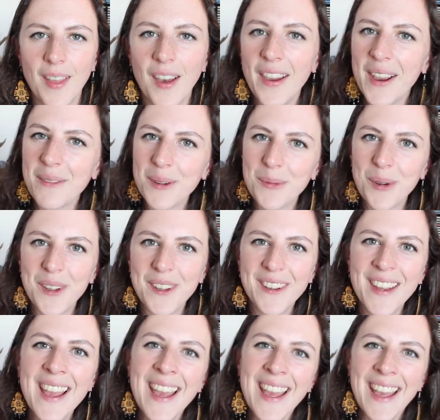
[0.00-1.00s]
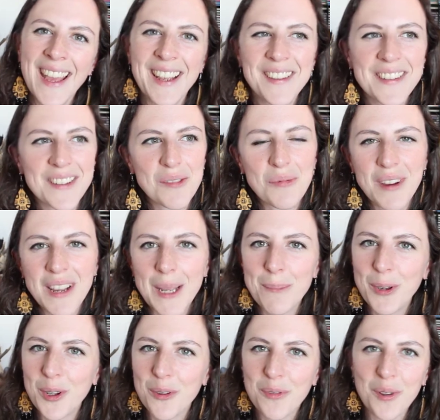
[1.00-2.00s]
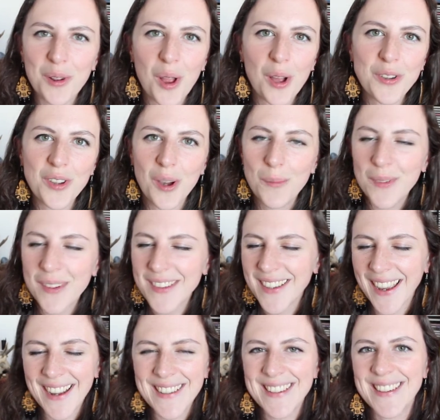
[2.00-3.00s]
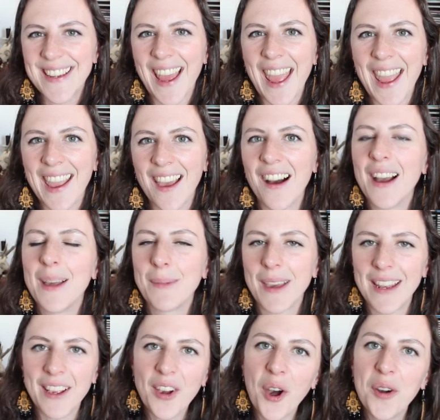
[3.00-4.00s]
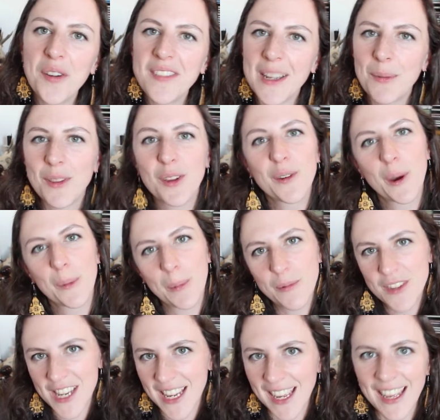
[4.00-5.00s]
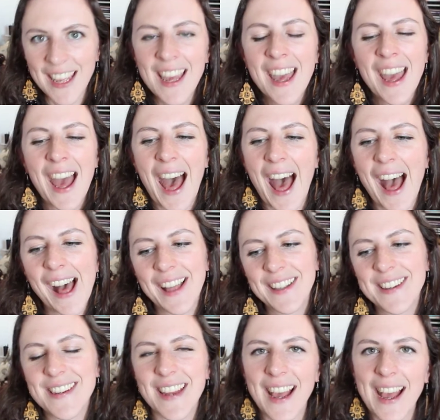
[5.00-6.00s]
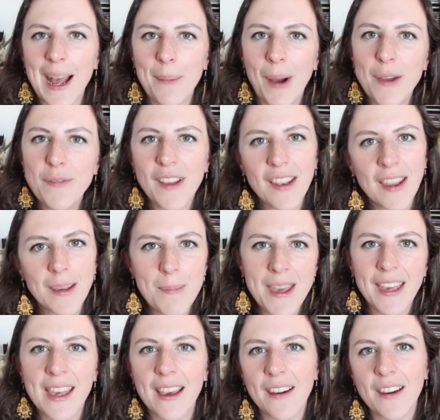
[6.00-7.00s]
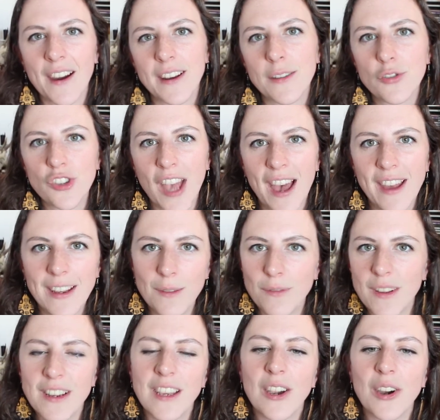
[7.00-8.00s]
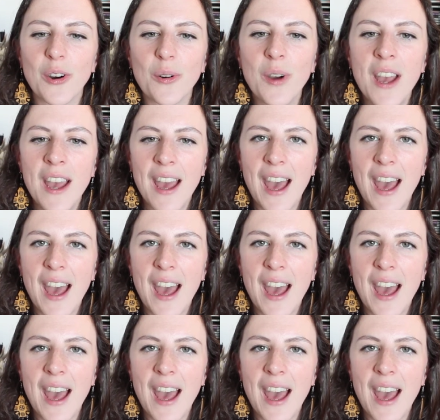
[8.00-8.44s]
Hi everyone, it's a really beautiful autumnal day today. I'm getting cozy with a cup of tea and I felt like making a kind of chatty video